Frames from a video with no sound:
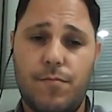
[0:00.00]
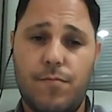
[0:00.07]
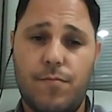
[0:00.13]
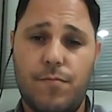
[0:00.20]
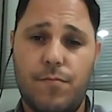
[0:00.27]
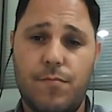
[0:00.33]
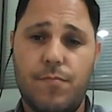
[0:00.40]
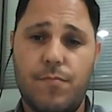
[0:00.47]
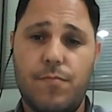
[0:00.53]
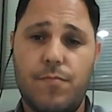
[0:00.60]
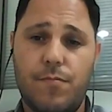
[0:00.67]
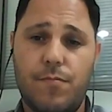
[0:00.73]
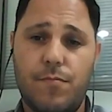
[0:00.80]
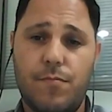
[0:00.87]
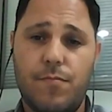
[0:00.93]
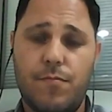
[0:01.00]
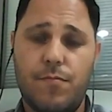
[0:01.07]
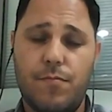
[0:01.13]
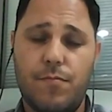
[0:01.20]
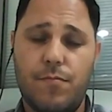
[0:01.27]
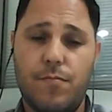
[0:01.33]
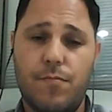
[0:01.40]

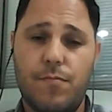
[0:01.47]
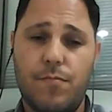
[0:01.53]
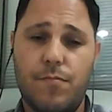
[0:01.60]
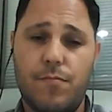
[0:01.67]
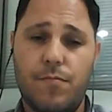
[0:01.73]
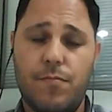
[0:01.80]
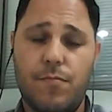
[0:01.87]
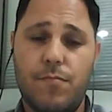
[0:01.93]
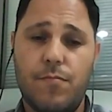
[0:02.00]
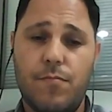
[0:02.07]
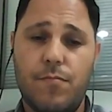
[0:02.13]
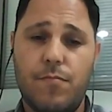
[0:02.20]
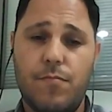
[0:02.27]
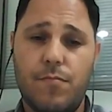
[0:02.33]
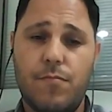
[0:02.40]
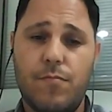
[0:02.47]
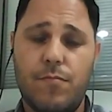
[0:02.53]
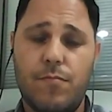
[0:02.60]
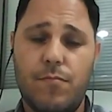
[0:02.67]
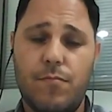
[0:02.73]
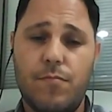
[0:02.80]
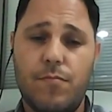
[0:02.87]

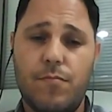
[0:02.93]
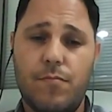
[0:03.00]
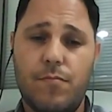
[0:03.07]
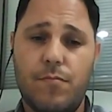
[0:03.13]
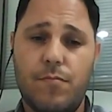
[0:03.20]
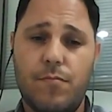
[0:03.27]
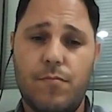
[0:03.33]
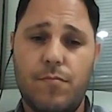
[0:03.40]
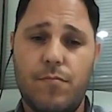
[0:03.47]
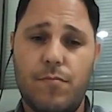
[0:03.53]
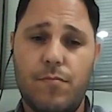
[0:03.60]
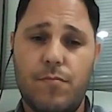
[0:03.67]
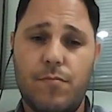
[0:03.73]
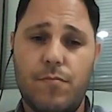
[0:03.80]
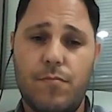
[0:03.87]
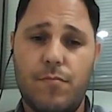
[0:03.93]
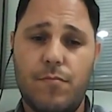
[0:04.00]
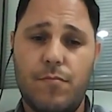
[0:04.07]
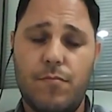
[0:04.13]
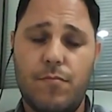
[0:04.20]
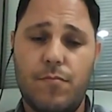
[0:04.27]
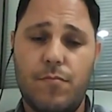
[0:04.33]

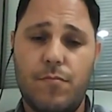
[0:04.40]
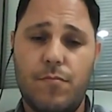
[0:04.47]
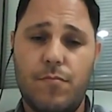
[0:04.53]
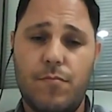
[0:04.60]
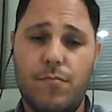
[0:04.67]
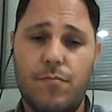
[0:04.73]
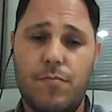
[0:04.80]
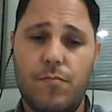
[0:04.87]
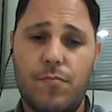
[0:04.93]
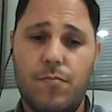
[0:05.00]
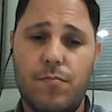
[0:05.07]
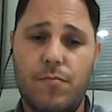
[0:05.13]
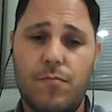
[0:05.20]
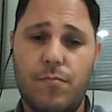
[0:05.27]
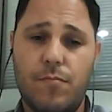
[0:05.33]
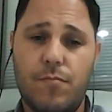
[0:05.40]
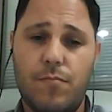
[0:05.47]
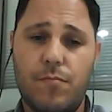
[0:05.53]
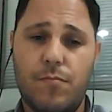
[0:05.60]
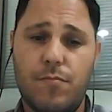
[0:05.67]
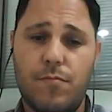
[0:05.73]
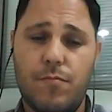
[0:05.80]

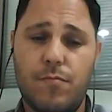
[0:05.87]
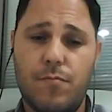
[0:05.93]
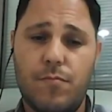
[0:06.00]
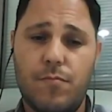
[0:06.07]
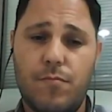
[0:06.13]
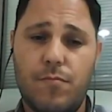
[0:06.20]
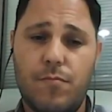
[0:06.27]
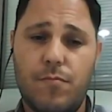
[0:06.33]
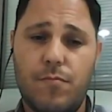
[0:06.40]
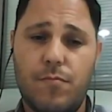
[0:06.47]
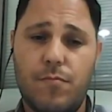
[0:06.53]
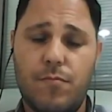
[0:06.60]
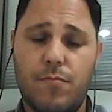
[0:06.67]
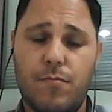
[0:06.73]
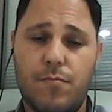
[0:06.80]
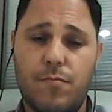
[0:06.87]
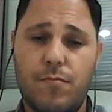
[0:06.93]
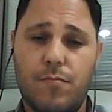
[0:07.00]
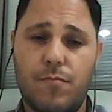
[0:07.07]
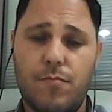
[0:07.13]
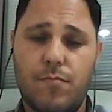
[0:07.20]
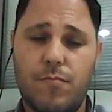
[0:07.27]

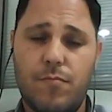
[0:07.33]
No words are spoken by the person on screen.